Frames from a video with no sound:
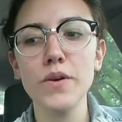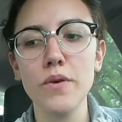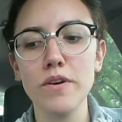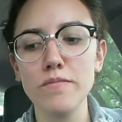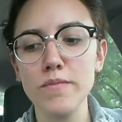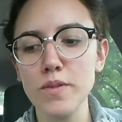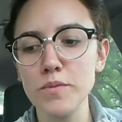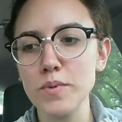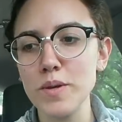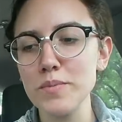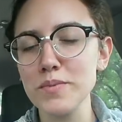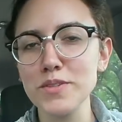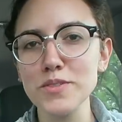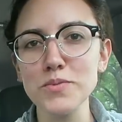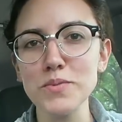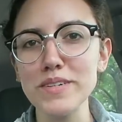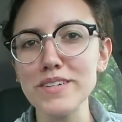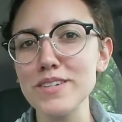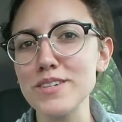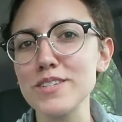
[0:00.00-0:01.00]
Away from other
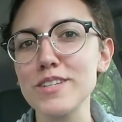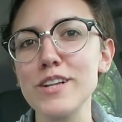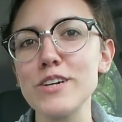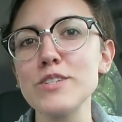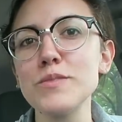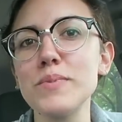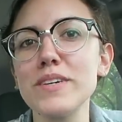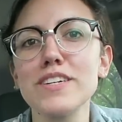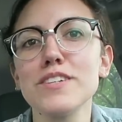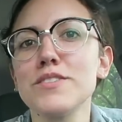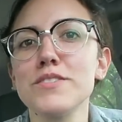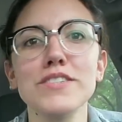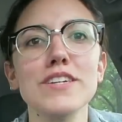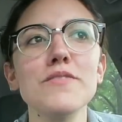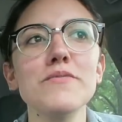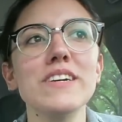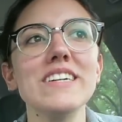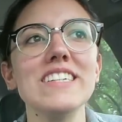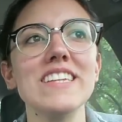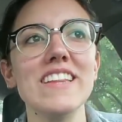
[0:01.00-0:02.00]
people's windows closed, because for
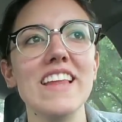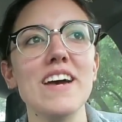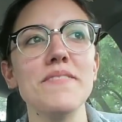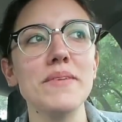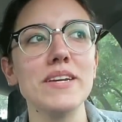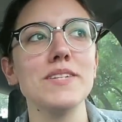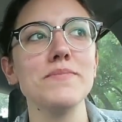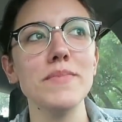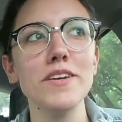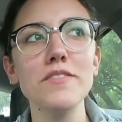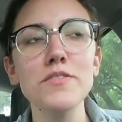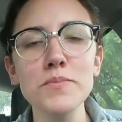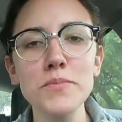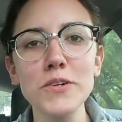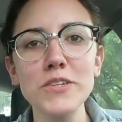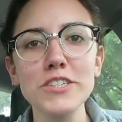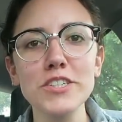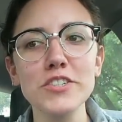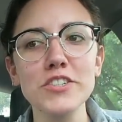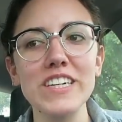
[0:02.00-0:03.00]
some reason that makes me feel
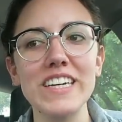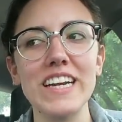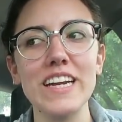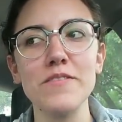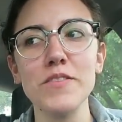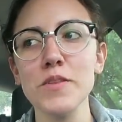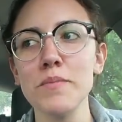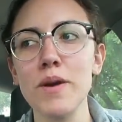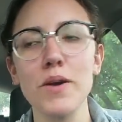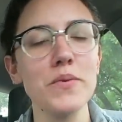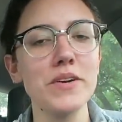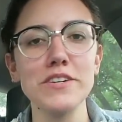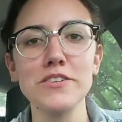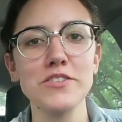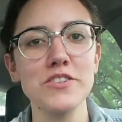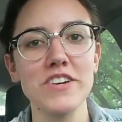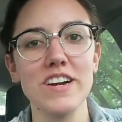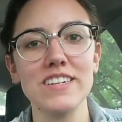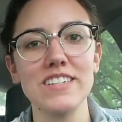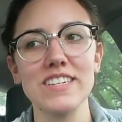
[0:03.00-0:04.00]
more discreet, even though my
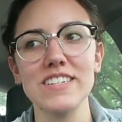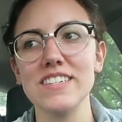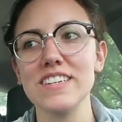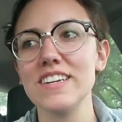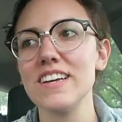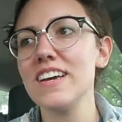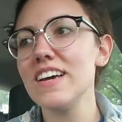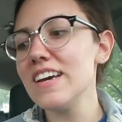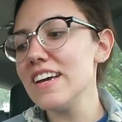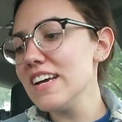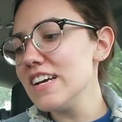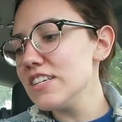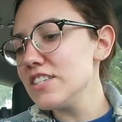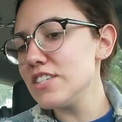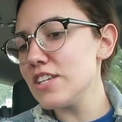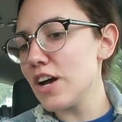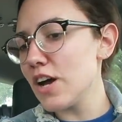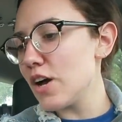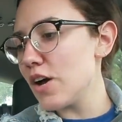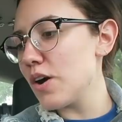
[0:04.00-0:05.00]
windows are not tinted.
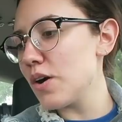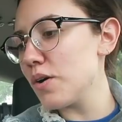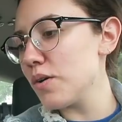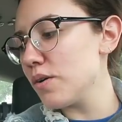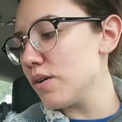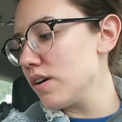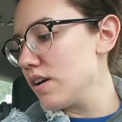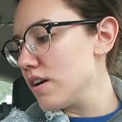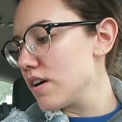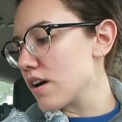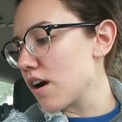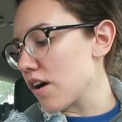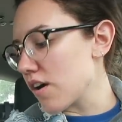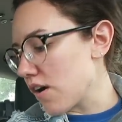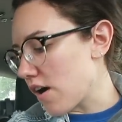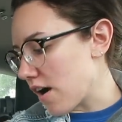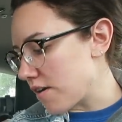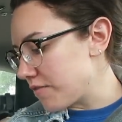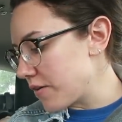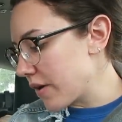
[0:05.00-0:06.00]
So,
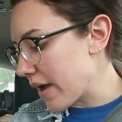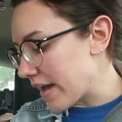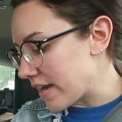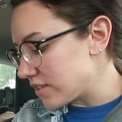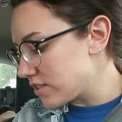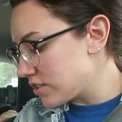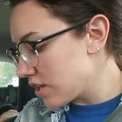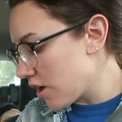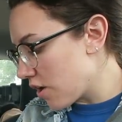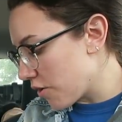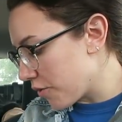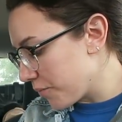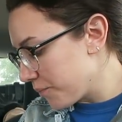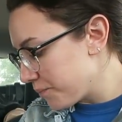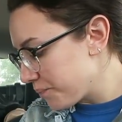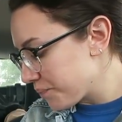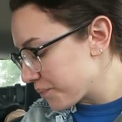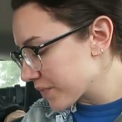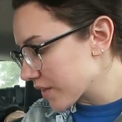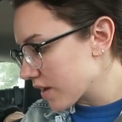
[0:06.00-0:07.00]
car off. Okay, so
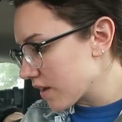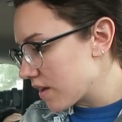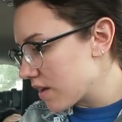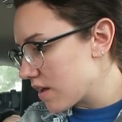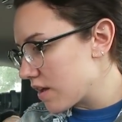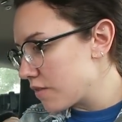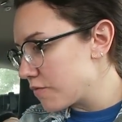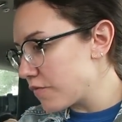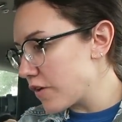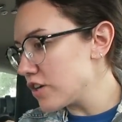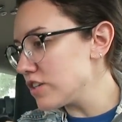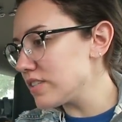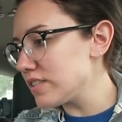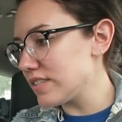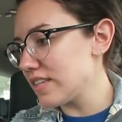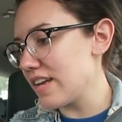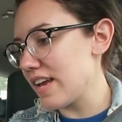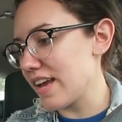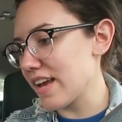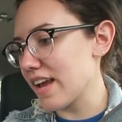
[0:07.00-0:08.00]
first
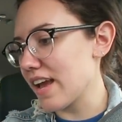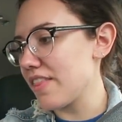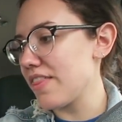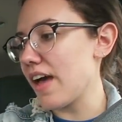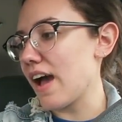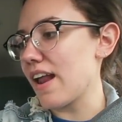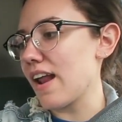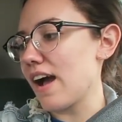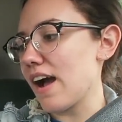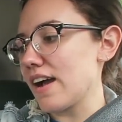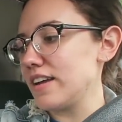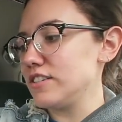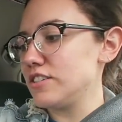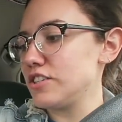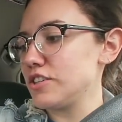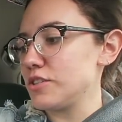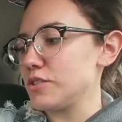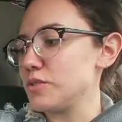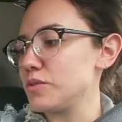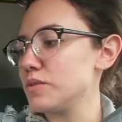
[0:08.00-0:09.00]
thing that I
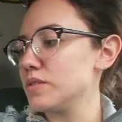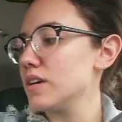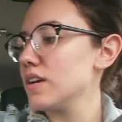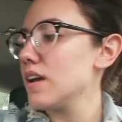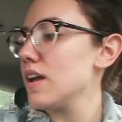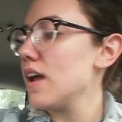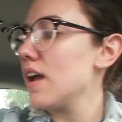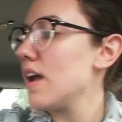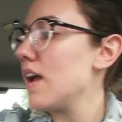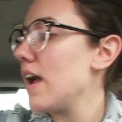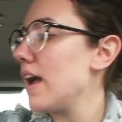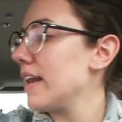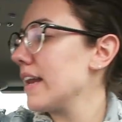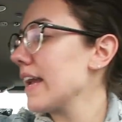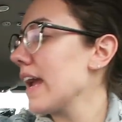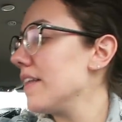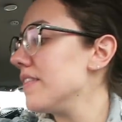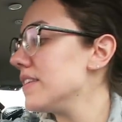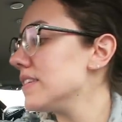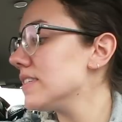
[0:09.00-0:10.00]
do, and
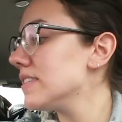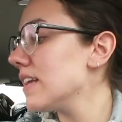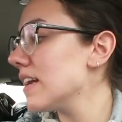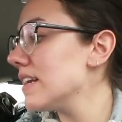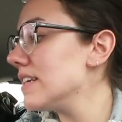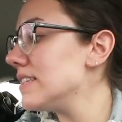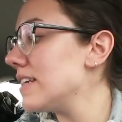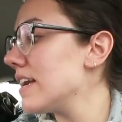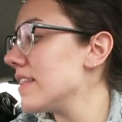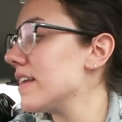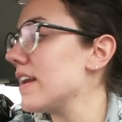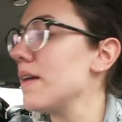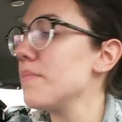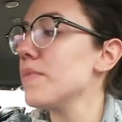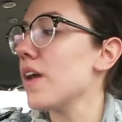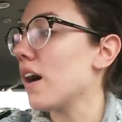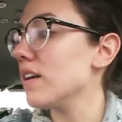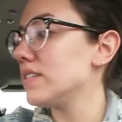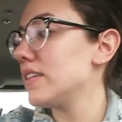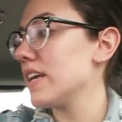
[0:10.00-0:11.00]
again, this is on a day that
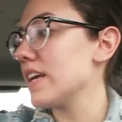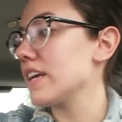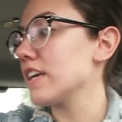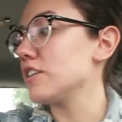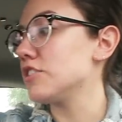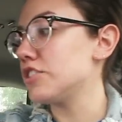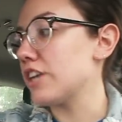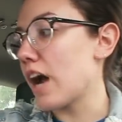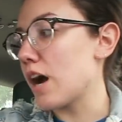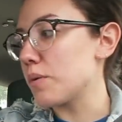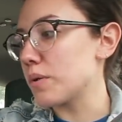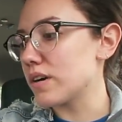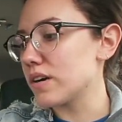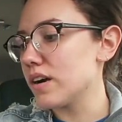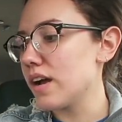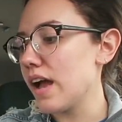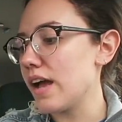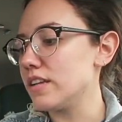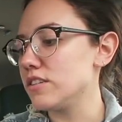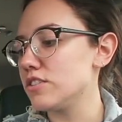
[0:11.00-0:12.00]
I'm not taking a
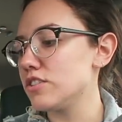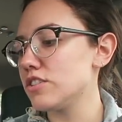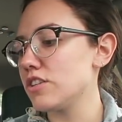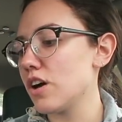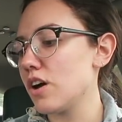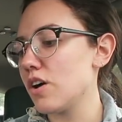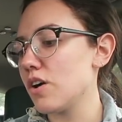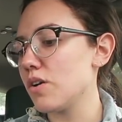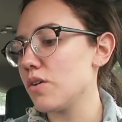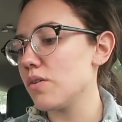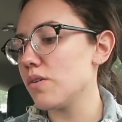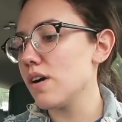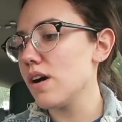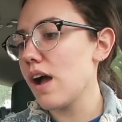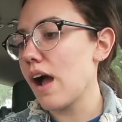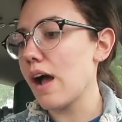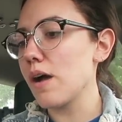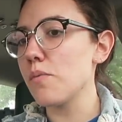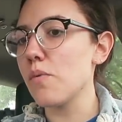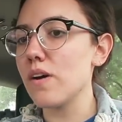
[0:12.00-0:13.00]
shower. And so
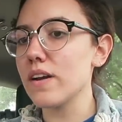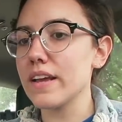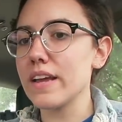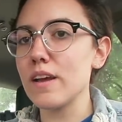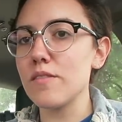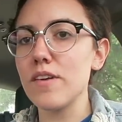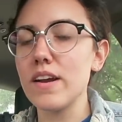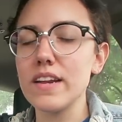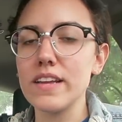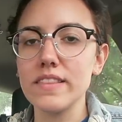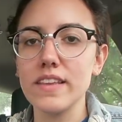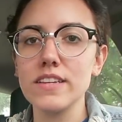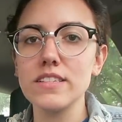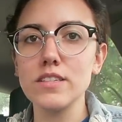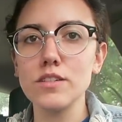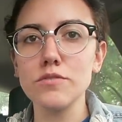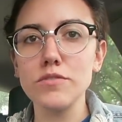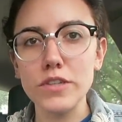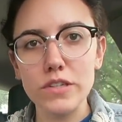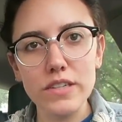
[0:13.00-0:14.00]
I wanna get ready and like
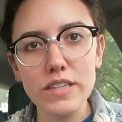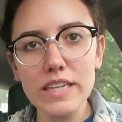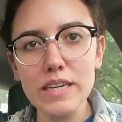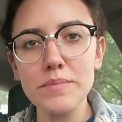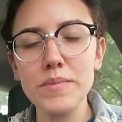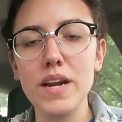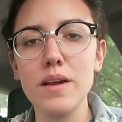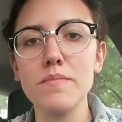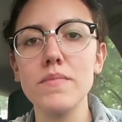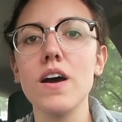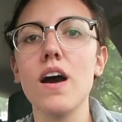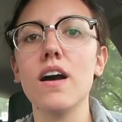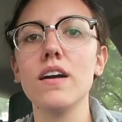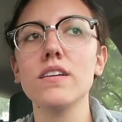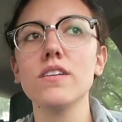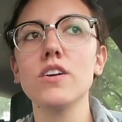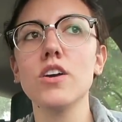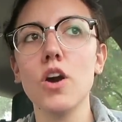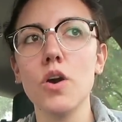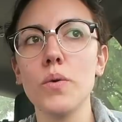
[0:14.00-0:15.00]
still feel clean, but I'm
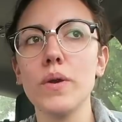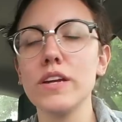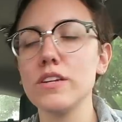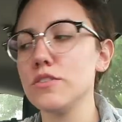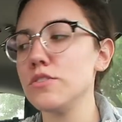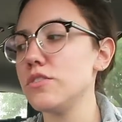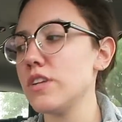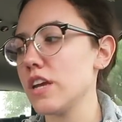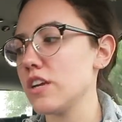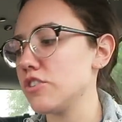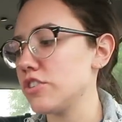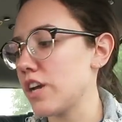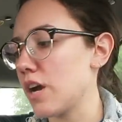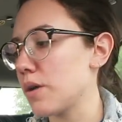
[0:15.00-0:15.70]
not going to take a